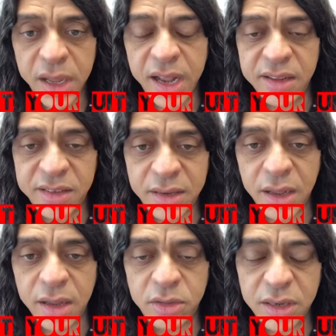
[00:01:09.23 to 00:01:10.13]
And it takes a
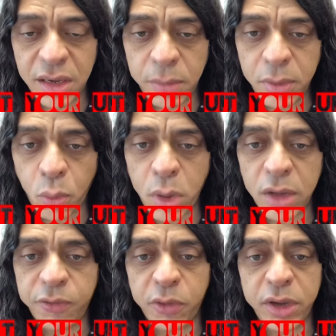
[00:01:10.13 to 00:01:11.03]
little bit of
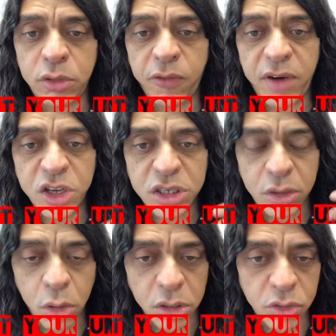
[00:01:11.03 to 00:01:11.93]
while for it to flush out
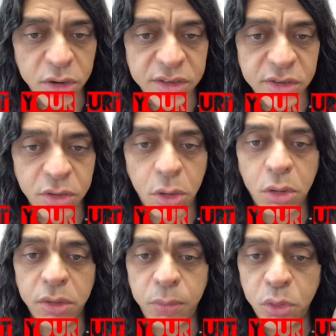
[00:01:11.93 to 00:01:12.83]
all the toxins and
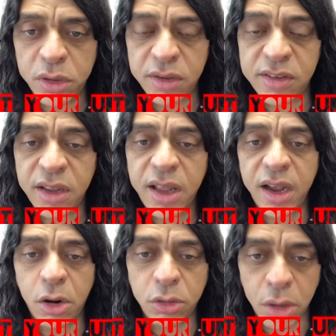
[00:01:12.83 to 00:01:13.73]
all the mucus
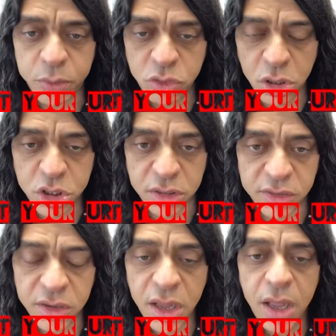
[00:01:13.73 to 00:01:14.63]
and all the obstructions.